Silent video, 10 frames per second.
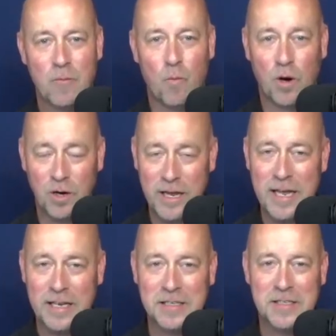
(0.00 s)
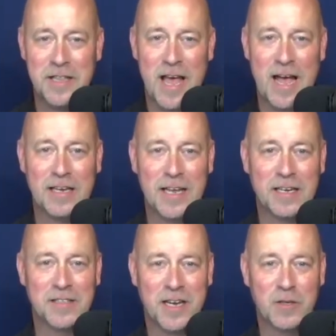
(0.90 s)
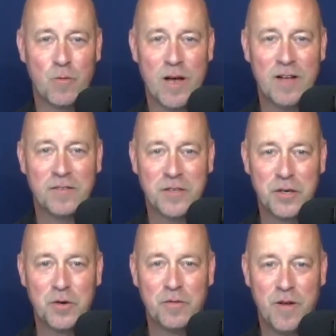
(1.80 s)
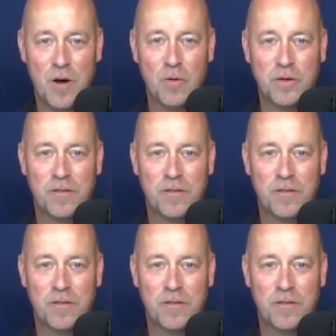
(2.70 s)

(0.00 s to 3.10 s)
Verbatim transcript: Word is that it is a twelve two vote